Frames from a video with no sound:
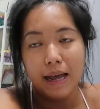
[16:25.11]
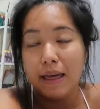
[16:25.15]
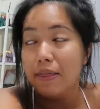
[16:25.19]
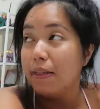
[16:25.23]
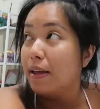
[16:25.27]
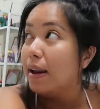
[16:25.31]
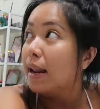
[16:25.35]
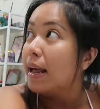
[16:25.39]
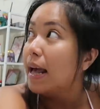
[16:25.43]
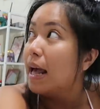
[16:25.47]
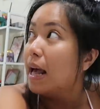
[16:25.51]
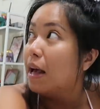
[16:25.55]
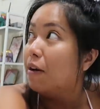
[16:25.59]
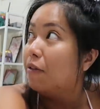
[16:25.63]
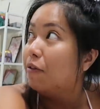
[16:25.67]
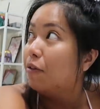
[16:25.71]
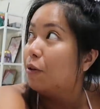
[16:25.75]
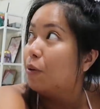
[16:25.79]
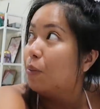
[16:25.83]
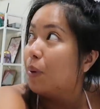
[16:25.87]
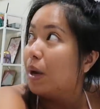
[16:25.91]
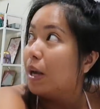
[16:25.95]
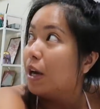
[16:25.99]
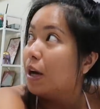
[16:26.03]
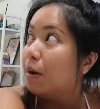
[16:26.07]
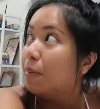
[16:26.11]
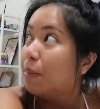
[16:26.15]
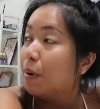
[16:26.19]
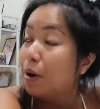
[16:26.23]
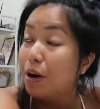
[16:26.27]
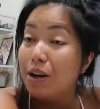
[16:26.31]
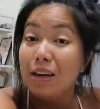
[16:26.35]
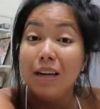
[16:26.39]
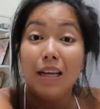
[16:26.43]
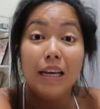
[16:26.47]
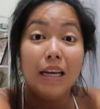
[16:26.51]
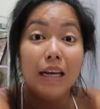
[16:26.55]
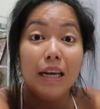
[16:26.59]
And then I have to wake up
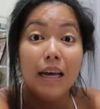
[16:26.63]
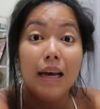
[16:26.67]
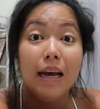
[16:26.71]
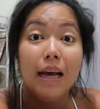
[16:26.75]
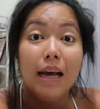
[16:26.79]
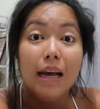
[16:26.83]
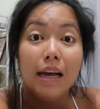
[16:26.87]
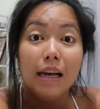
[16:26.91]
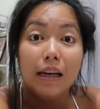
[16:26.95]
early